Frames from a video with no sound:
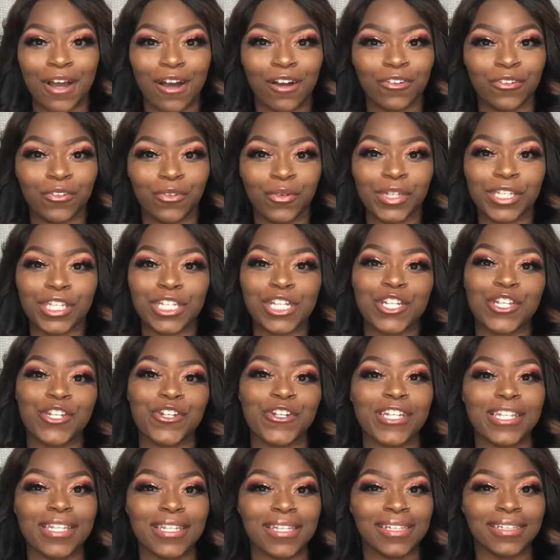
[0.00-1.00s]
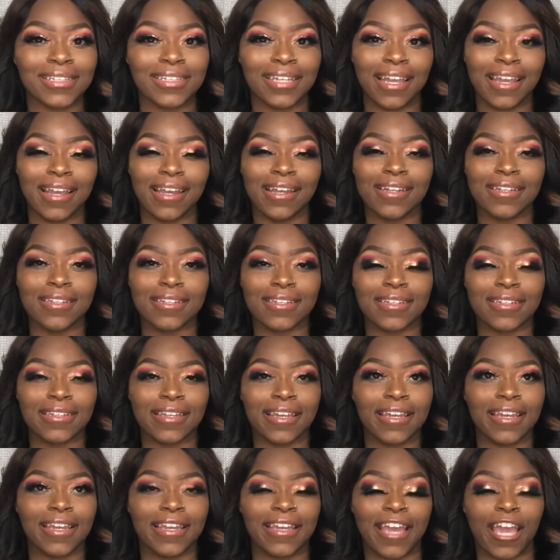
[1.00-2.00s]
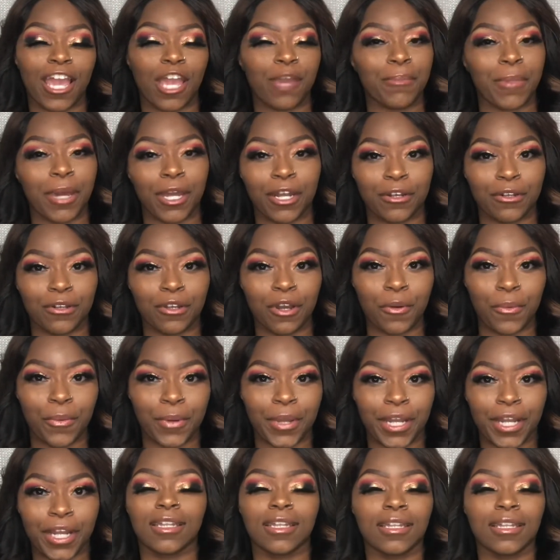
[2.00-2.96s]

off with Intrinsic Dance, it came out of nowhere.